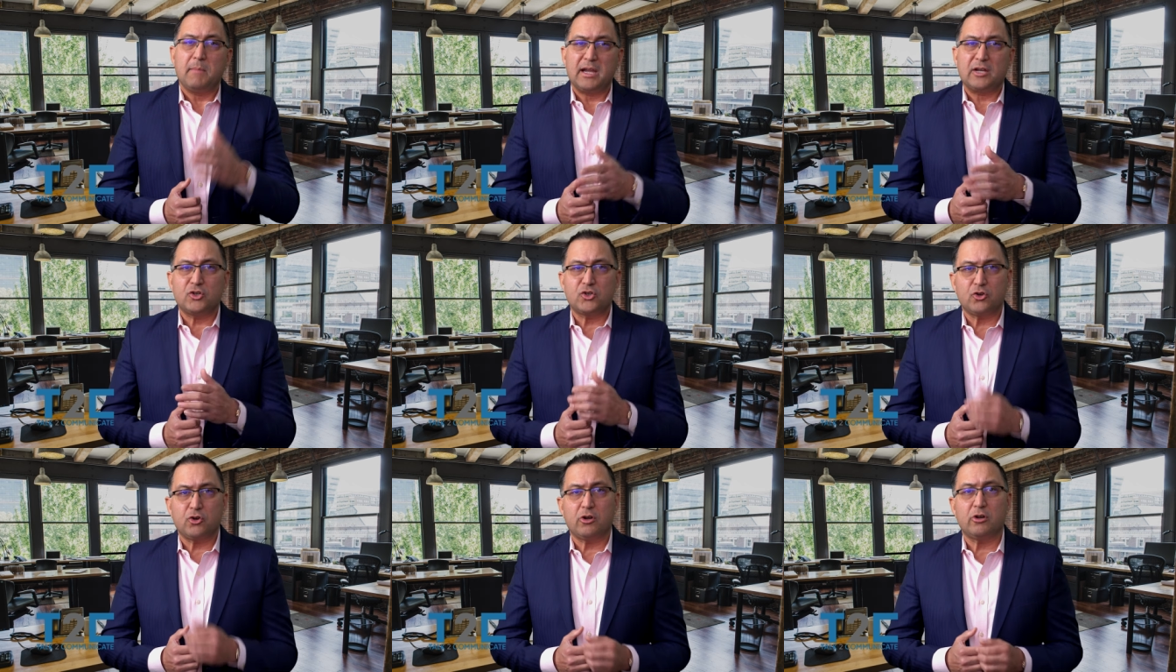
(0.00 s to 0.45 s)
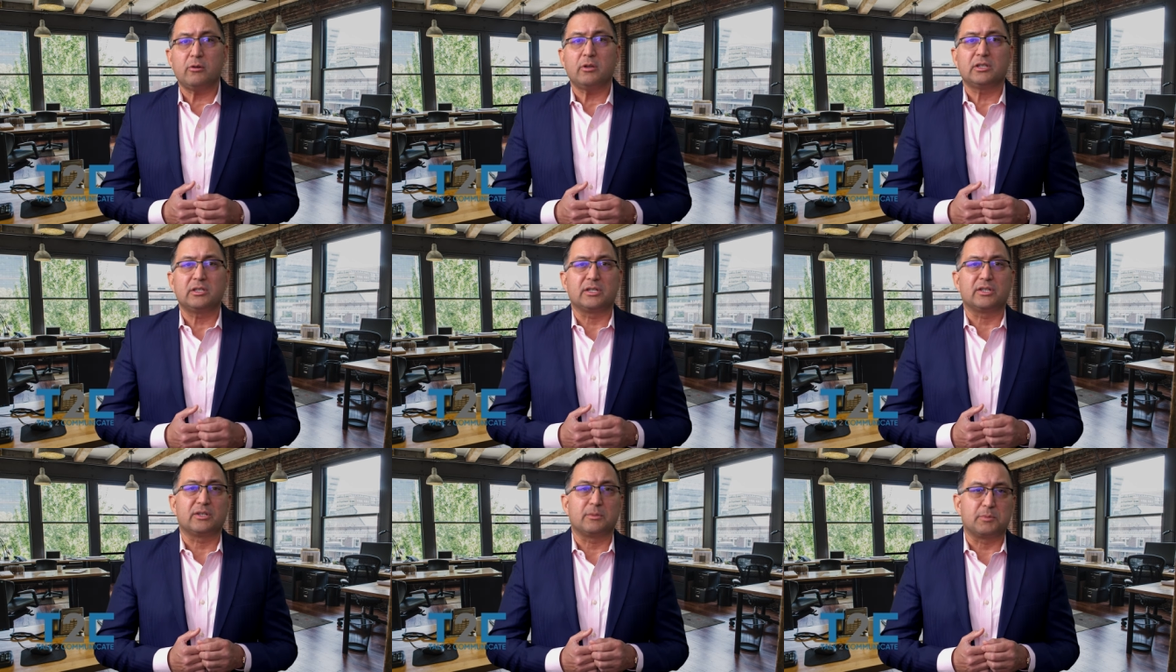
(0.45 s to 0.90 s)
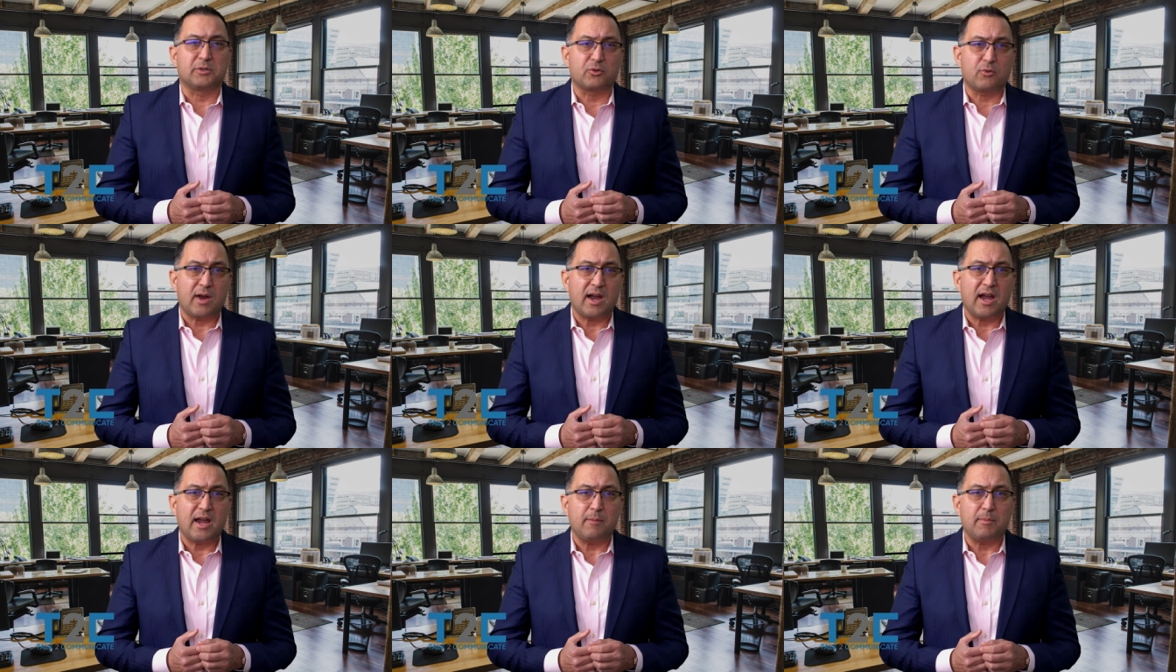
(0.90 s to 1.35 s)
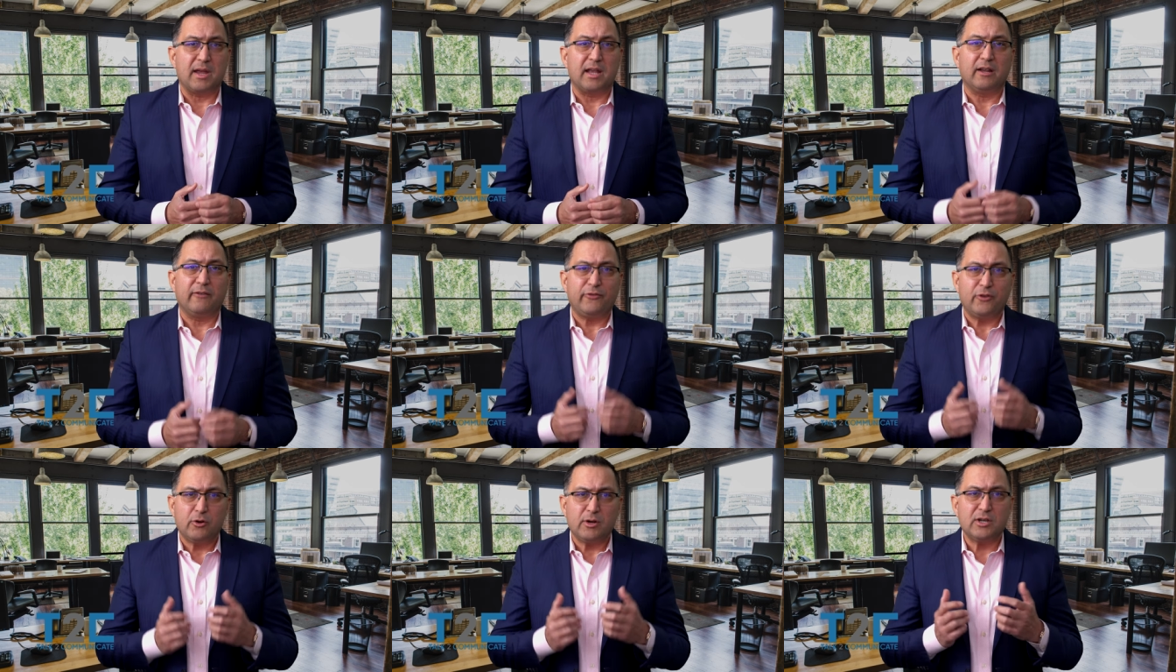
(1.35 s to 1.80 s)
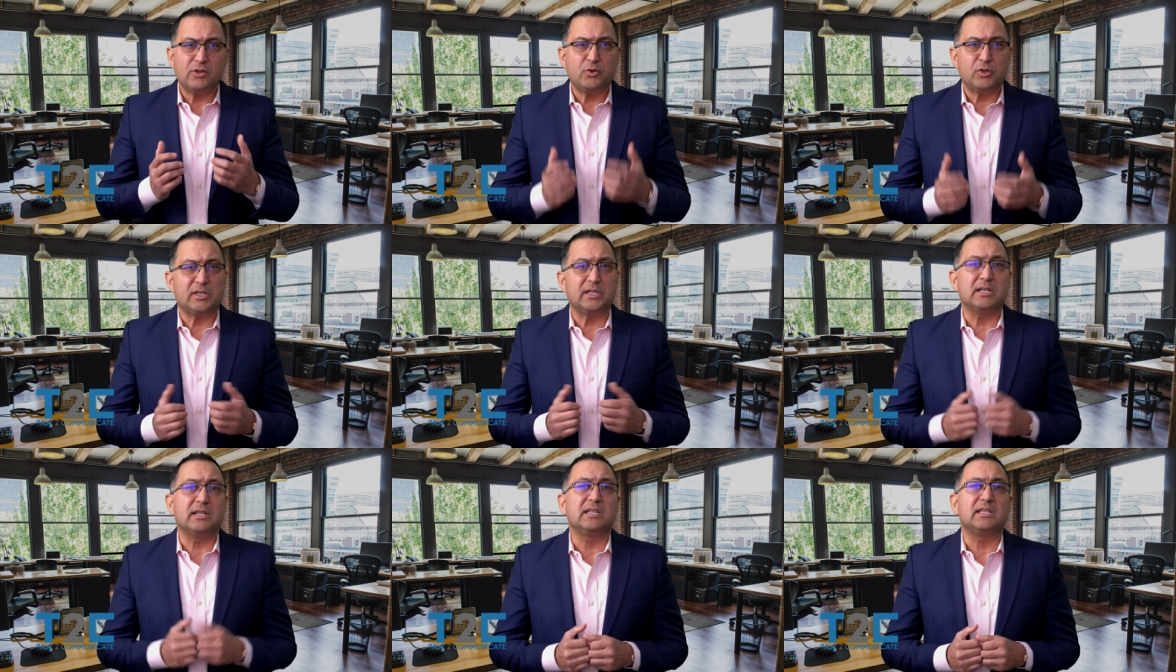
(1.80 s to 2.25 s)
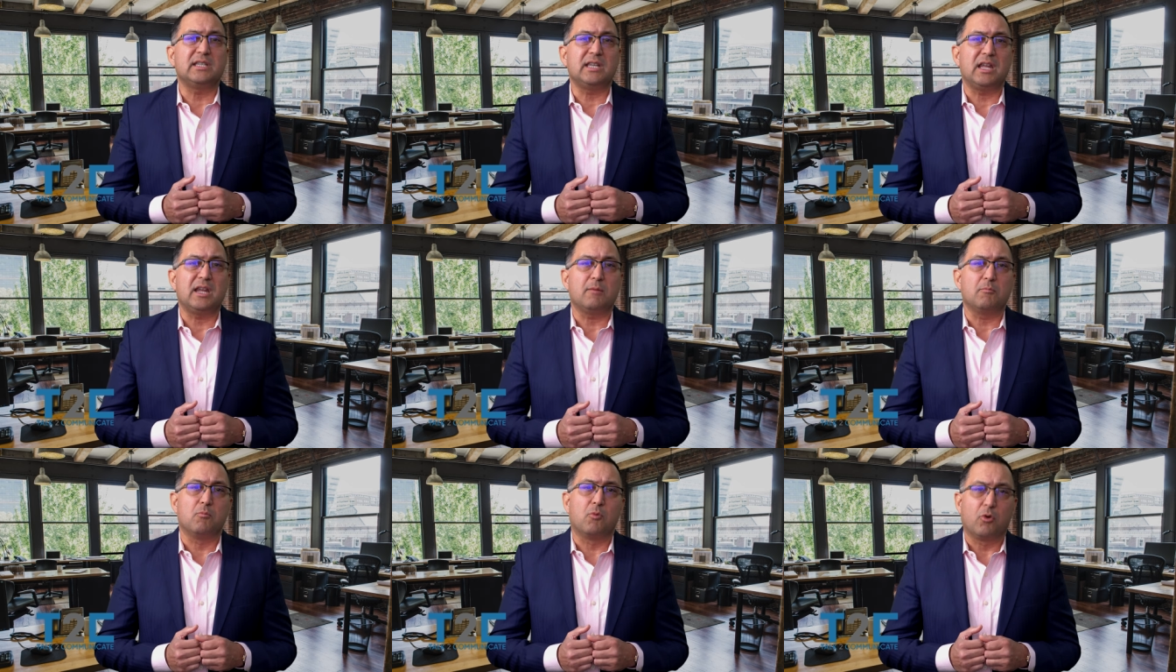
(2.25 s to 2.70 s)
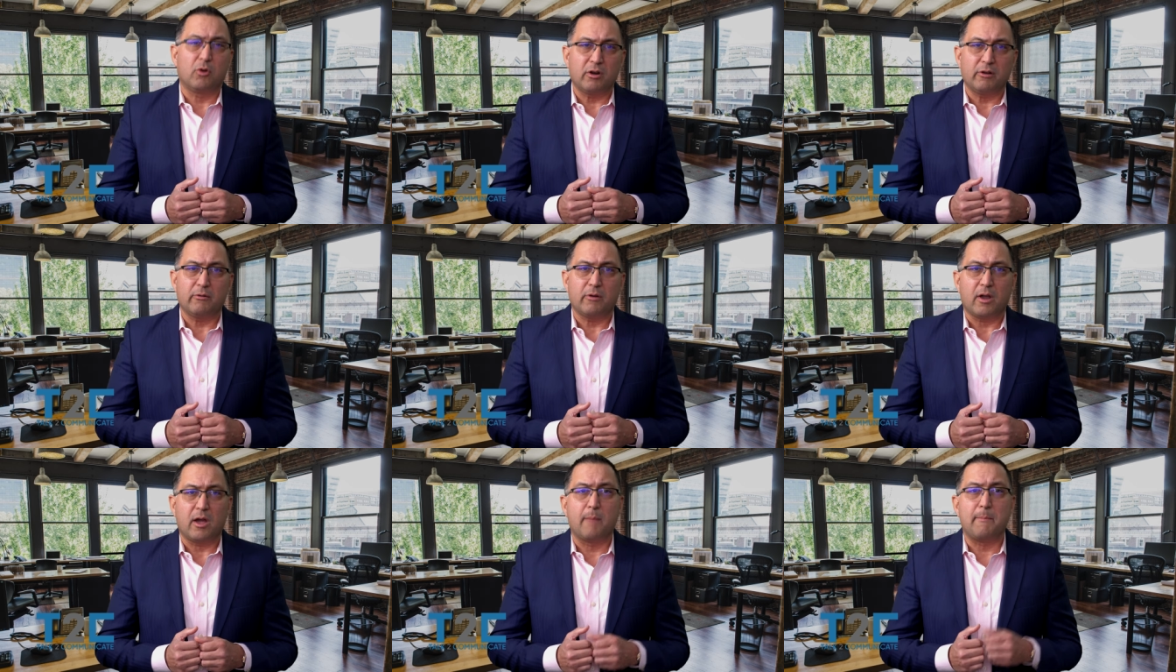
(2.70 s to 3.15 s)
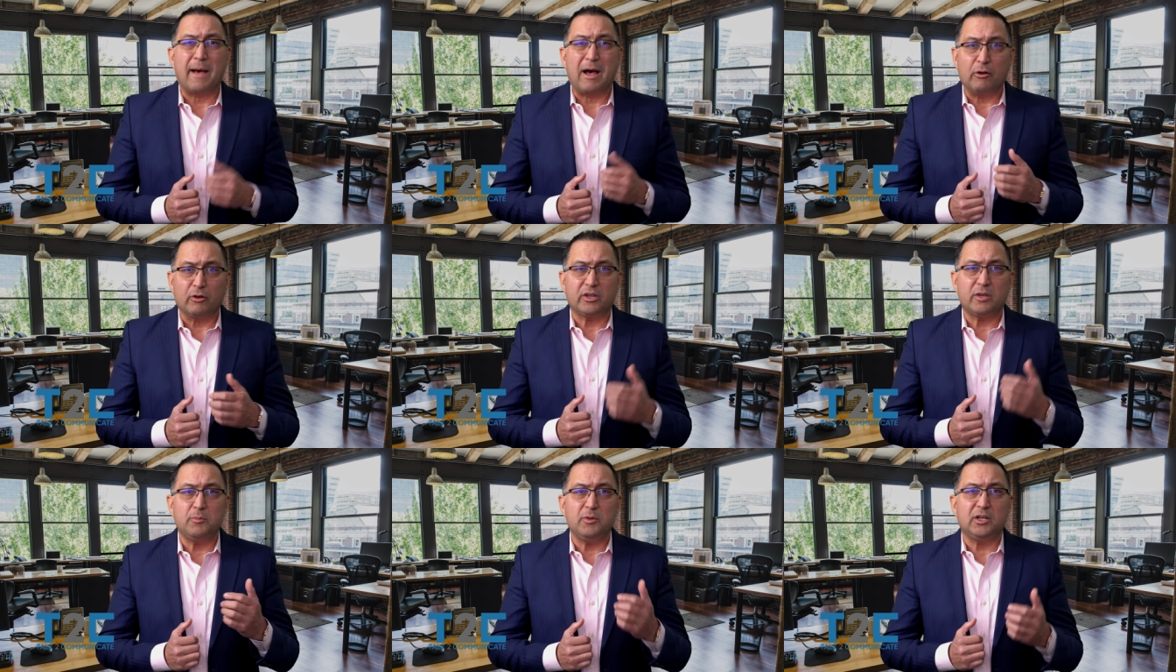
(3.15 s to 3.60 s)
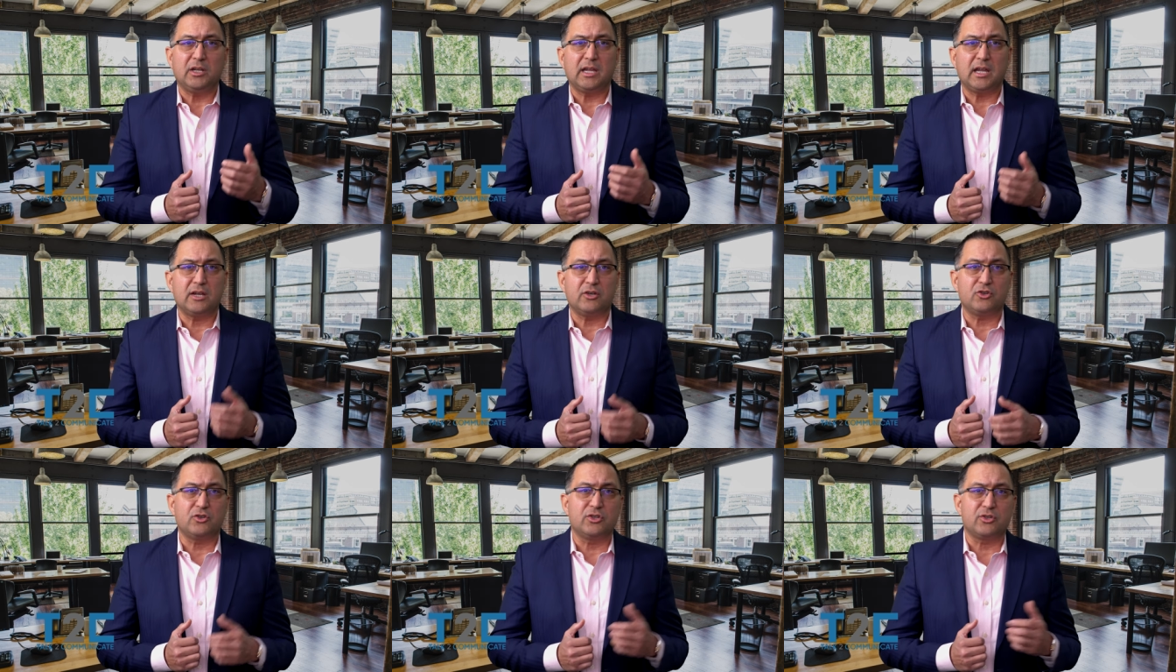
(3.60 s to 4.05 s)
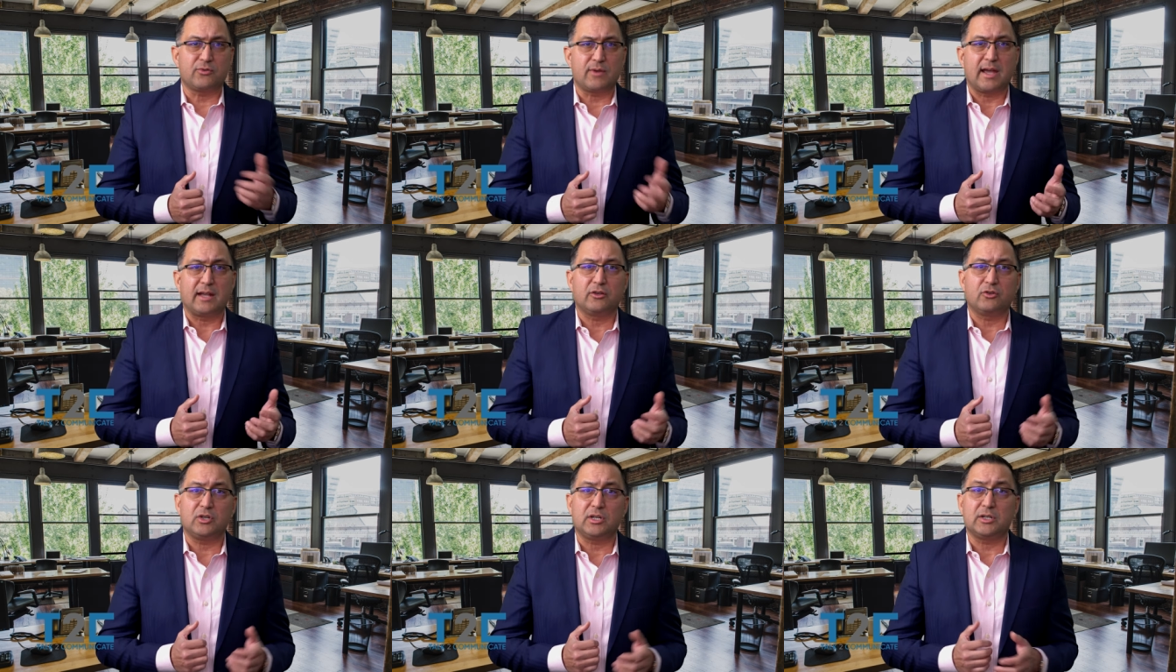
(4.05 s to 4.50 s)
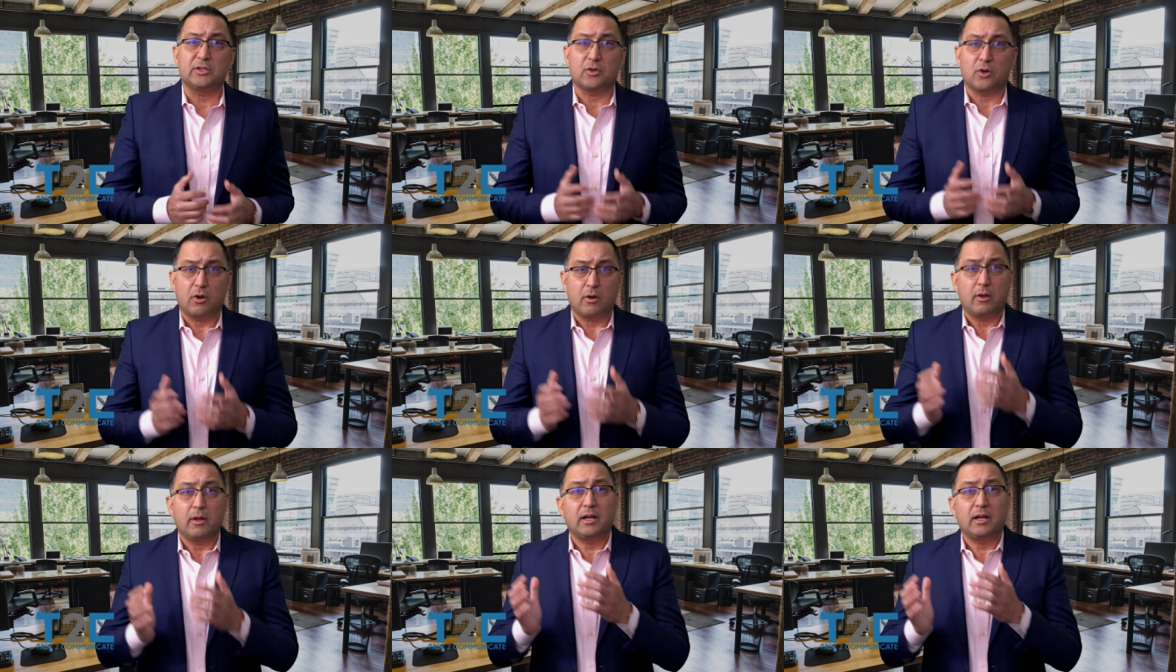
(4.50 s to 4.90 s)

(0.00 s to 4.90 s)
Make sure to subscribe, and if you're interested in seeing more about communication strategies,